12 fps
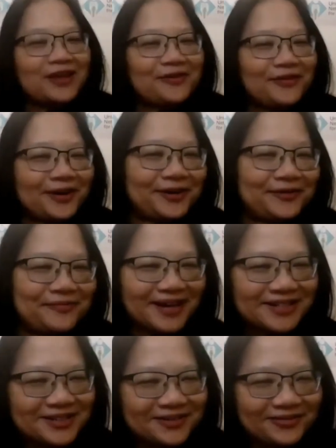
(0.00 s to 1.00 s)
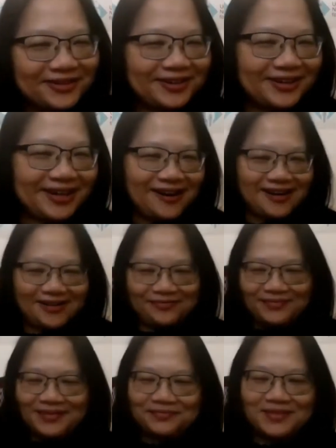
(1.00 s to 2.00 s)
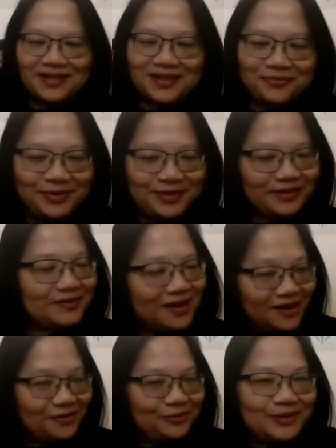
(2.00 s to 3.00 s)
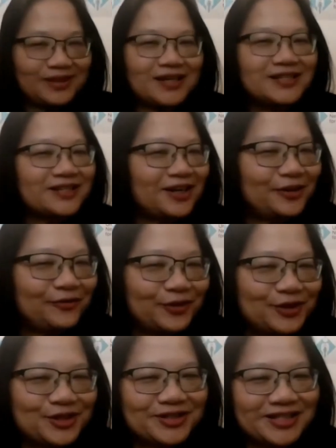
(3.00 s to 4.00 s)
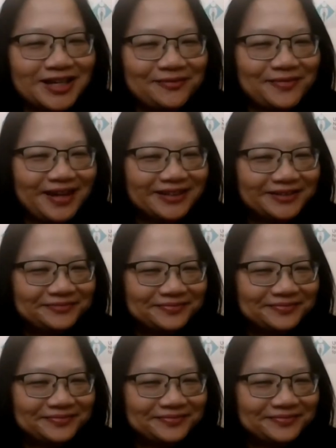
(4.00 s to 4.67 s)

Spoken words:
you very much for with us on the virtual summit.